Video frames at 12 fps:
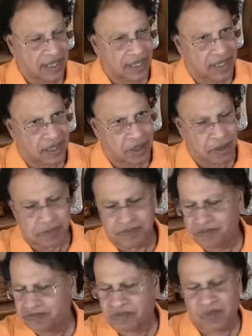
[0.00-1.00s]
uh,
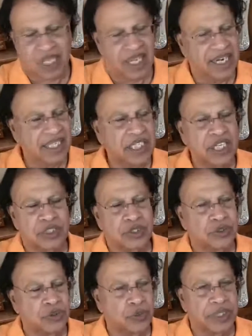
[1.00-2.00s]
anything
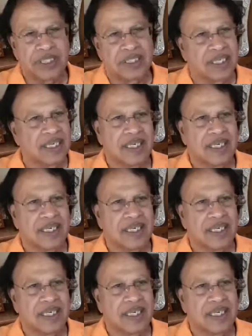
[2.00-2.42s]
to do with